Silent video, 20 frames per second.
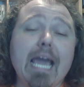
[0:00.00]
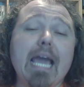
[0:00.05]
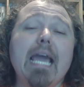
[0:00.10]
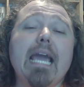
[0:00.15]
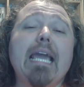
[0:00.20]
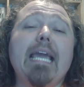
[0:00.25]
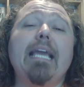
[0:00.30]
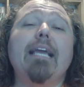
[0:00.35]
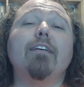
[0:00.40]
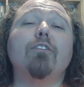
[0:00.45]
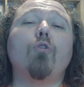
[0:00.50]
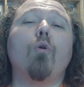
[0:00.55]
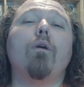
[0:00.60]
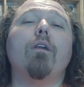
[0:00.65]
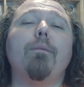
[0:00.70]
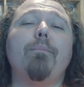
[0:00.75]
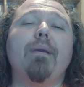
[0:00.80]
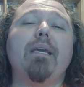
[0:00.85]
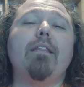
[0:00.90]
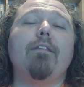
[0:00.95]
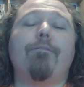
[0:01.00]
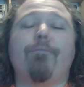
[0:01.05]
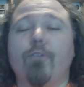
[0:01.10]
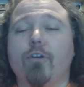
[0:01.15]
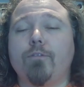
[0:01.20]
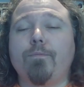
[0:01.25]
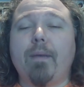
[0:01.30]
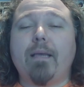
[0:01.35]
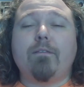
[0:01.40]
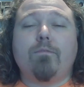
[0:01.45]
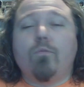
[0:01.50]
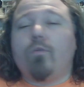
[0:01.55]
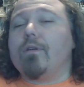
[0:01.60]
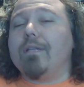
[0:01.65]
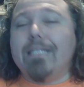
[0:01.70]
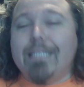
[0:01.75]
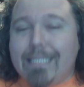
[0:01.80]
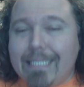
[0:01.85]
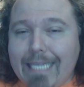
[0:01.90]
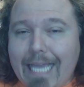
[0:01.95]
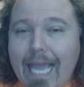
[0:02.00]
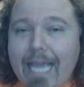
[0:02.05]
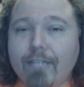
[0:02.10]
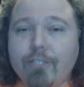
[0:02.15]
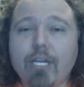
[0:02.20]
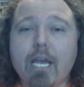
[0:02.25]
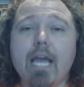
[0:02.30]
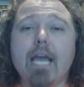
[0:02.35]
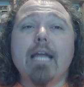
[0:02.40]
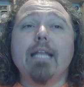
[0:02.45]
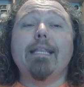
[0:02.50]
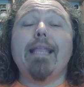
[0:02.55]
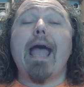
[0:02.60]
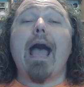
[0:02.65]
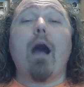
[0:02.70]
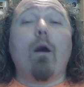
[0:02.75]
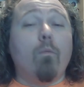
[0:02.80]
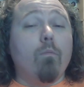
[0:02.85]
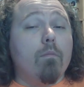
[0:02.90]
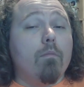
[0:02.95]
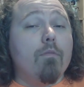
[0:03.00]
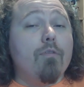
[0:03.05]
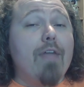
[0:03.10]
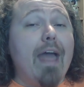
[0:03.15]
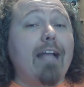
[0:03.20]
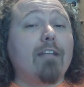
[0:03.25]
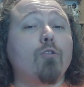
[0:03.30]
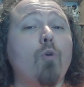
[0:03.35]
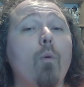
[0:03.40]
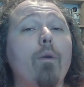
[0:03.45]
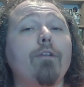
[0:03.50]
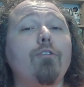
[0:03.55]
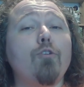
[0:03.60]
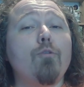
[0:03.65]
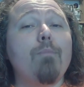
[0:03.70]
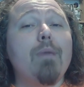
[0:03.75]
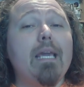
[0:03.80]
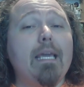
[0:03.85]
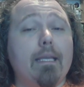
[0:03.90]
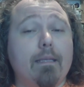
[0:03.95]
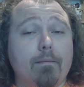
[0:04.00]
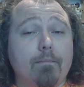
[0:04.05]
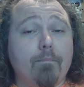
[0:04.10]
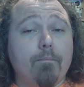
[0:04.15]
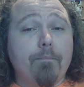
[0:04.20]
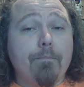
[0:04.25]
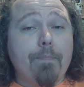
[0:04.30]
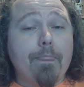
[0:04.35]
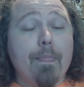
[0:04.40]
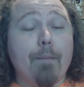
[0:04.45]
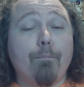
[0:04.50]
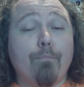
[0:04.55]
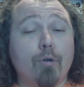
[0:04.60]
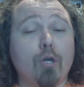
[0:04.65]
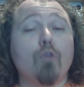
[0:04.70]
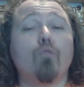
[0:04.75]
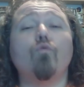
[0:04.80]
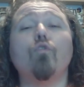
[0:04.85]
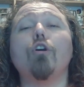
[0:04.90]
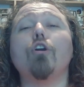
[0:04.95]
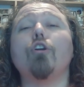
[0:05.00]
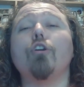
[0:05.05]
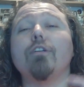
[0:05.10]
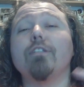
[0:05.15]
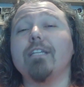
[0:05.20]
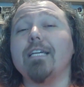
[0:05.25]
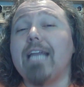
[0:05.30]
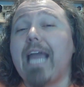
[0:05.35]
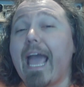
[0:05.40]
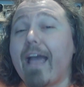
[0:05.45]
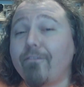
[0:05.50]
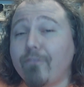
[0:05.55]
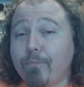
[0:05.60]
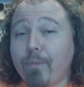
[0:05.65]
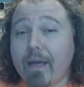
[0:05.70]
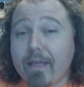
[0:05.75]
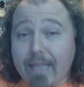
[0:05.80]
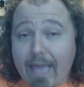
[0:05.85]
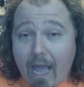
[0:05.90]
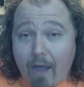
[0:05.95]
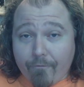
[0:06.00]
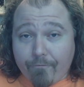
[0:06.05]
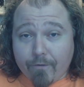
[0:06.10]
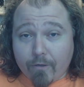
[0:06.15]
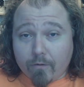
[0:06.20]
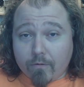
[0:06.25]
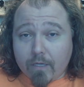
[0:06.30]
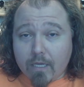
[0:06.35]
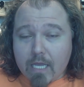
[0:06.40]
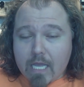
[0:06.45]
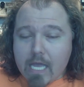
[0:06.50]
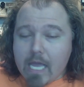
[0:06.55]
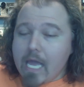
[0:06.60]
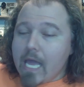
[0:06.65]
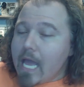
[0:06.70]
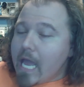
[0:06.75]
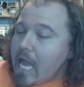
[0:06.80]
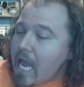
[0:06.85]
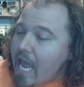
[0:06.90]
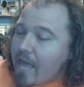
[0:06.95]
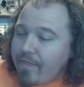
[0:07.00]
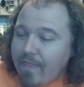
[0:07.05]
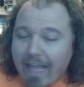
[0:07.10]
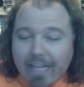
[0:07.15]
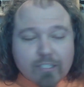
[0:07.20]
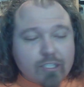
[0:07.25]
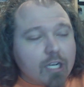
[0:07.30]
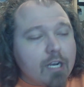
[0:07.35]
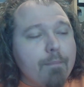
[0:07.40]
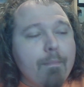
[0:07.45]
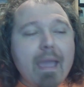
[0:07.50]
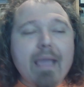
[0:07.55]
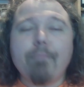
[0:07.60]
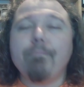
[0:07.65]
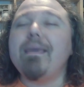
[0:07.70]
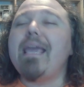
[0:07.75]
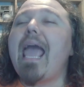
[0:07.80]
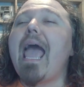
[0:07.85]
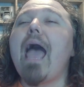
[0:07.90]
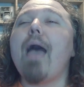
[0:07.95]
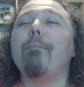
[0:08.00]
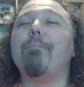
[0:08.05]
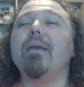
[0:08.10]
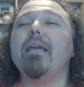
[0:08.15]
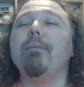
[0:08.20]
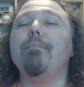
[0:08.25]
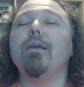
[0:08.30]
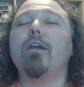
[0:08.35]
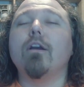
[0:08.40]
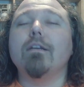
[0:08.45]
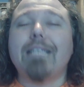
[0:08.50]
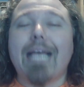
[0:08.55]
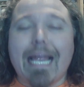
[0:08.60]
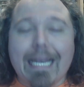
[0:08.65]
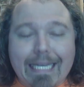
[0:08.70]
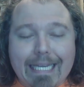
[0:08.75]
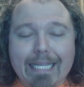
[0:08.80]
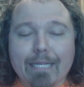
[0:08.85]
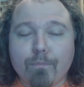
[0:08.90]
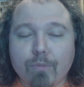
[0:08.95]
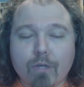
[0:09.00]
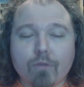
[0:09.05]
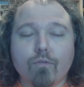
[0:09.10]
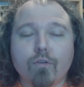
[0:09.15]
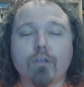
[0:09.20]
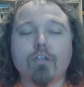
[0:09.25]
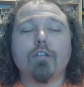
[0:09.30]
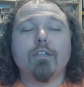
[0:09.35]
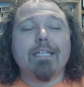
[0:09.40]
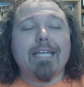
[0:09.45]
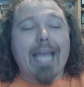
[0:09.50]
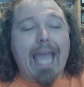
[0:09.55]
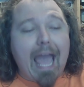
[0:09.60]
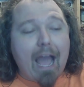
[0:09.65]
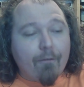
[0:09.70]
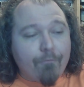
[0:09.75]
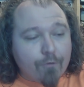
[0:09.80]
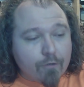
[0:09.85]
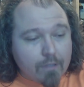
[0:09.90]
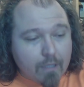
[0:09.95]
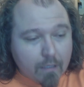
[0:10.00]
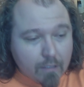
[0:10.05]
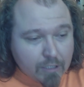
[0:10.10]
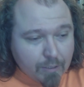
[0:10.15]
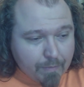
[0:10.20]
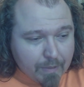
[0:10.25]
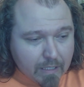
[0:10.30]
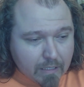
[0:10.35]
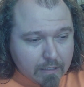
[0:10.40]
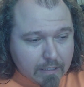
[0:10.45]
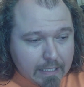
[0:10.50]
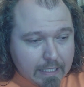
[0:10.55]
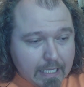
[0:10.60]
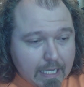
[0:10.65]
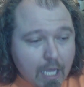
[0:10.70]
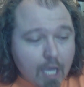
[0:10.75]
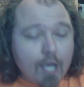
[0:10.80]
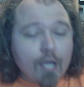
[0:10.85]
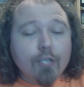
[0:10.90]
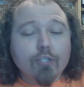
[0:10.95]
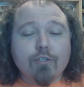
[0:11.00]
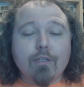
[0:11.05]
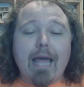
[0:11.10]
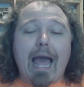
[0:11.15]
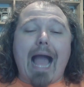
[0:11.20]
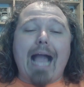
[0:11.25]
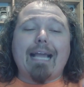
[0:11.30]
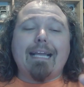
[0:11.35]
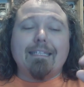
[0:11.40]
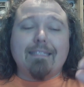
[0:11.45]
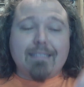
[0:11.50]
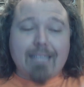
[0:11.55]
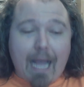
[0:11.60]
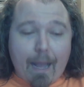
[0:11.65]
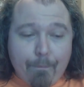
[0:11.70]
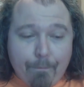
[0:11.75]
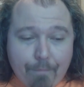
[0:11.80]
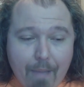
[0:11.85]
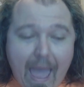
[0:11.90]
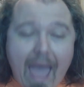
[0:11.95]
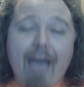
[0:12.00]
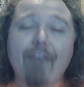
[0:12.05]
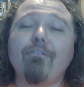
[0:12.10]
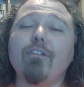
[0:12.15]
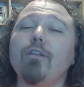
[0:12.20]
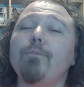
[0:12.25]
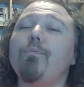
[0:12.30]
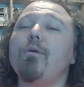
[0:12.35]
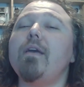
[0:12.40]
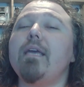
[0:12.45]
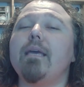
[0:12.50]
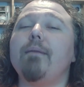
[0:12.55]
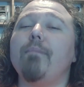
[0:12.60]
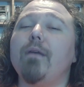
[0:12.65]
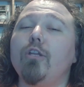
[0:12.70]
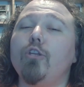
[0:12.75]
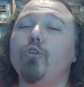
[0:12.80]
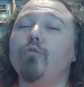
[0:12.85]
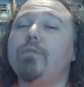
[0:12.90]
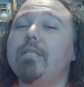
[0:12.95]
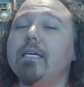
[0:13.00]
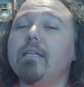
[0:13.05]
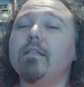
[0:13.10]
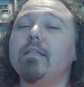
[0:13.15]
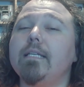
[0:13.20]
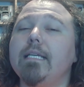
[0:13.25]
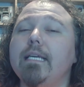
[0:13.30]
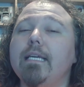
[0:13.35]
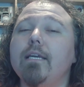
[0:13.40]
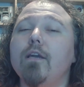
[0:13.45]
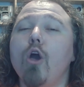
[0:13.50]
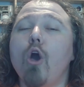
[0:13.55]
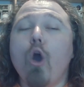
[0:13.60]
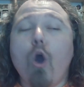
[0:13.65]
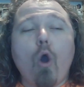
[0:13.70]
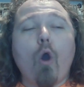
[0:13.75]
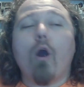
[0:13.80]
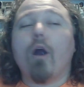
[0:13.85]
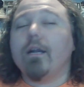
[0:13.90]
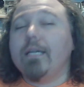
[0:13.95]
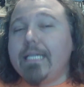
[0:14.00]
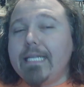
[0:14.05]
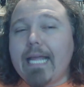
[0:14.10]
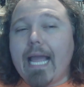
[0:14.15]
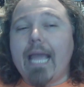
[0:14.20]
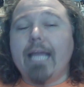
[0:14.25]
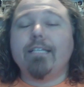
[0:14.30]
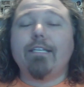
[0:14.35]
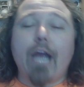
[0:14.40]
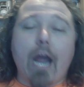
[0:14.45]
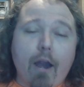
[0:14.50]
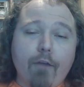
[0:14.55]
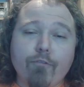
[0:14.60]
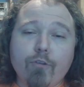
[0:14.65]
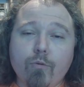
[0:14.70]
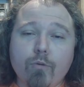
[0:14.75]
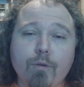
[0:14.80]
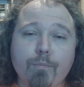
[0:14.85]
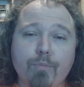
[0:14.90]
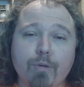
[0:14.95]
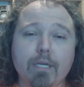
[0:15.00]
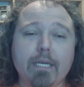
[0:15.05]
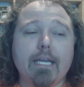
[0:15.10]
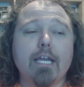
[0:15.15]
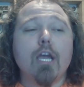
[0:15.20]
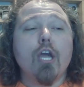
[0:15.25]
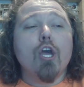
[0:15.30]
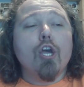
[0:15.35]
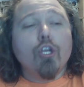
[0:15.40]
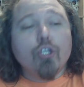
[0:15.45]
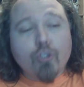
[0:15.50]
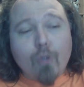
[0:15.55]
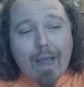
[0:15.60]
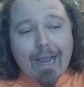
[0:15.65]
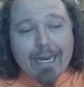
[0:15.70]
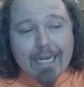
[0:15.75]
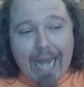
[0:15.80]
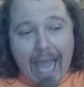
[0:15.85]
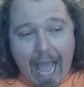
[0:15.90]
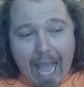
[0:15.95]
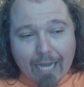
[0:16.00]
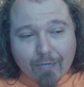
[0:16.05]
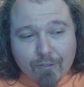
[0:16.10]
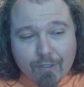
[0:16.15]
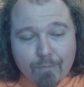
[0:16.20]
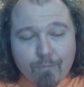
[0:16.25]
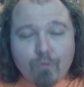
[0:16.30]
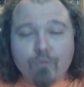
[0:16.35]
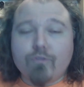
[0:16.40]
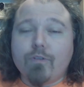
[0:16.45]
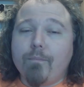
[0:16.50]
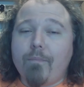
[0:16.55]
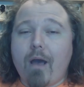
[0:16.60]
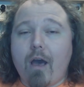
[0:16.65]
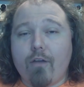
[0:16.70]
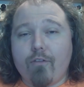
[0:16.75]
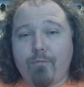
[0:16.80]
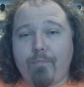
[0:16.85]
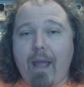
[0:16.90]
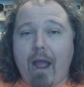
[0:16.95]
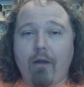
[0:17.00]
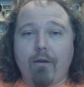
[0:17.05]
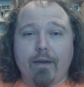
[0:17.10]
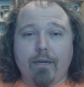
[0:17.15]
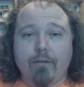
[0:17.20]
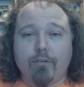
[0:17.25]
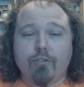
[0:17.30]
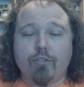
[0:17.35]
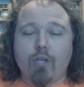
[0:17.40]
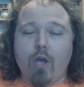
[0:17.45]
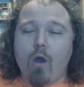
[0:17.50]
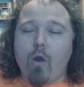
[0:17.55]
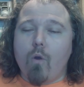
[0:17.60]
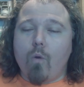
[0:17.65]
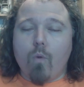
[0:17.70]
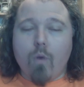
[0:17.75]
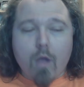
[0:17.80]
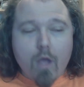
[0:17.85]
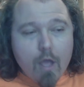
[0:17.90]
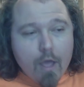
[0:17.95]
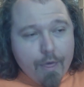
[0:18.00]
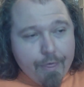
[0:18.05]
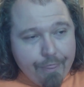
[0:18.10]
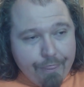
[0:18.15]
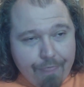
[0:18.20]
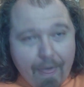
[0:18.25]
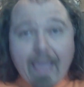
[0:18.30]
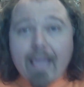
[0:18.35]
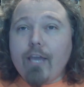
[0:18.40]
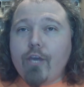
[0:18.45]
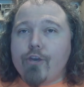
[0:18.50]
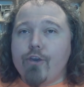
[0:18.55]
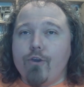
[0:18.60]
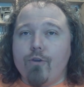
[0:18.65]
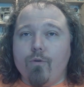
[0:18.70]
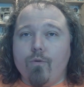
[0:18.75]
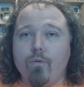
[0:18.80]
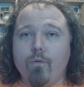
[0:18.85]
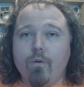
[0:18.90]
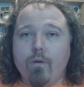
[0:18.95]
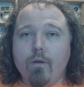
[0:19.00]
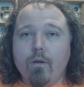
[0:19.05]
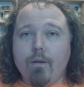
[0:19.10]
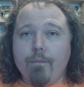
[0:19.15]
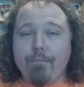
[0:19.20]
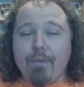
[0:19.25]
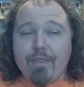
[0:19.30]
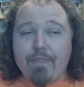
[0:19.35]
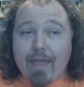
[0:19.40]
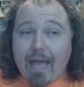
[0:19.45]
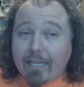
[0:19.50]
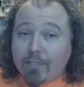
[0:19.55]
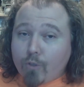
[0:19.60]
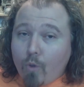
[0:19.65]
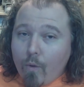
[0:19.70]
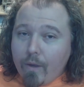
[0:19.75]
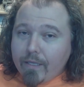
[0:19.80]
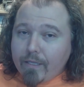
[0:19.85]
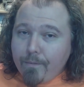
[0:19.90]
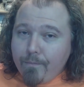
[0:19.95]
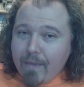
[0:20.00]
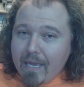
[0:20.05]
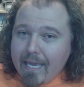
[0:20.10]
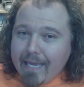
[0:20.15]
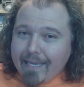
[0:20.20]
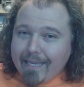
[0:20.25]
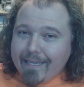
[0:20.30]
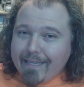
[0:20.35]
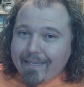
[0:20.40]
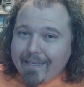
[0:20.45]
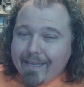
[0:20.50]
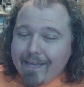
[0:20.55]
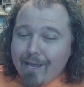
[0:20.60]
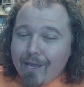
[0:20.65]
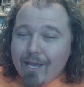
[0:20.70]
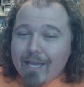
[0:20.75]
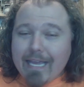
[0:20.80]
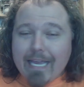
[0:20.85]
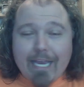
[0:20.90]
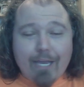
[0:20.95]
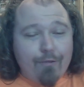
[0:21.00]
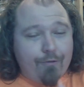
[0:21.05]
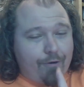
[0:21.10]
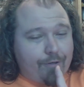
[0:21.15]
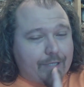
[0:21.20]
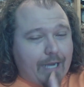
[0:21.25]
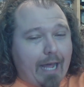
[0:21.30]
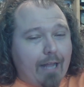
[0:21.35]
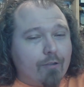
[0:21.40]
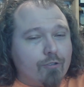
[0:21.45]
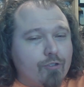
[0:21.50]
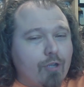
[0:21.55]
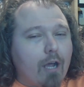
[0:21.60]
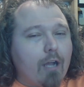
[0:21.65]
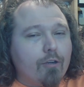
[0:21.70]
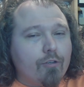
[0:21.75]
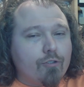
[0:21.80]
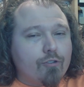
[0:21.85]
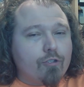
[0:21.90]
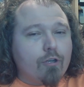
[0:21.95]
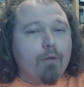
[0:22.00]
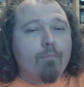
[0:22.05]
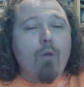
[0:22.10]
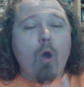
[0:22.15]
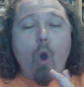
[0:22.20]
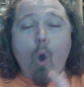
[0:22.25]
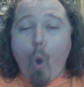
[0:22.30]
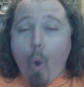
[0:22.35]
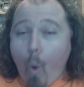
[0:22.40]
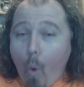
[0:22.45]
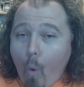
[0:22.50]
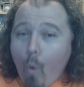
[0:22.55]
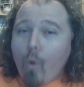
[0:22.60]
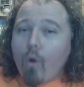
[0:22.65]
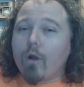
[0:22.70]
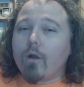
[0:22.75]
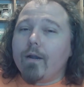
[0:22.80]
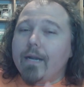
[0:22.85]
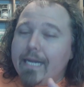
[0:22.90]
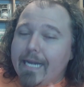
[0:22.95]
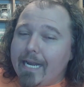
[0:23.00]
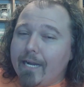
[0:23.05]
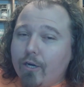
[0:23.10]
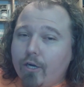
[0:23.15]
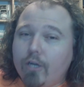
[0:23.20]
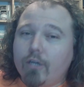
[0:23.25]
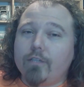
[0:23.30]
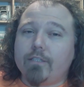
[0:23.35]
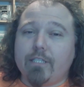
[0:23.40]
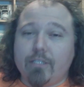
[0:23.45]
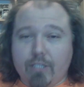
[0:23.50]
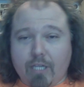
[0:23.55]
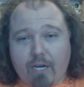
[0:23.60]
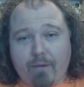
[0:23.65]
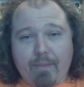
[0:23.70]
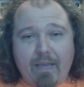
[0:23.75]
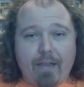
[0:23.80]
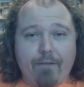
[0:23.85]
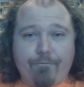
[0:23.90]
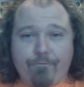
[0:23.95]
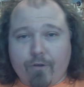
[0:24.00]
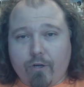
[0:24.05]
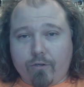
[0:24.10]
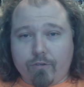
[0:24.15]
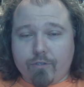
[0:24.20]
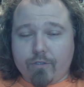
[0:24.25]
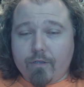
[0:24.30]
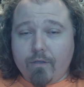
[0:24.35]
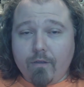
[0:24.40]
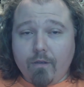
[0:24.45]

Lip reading: He is going to be the first baseman or the DH. Now, that's going to mean Brent Rooker is going to have to play the outfield. And that's going to make me happy because I need Brent Rooker to get outfield eligibility so that I can stop having to put him in utility or DH, however you want to put it, so I can actually move some of my other power hitters. So, thank you. But that's going to mean either Tyler Soderstrom or Nick Kurtz is going to be at first.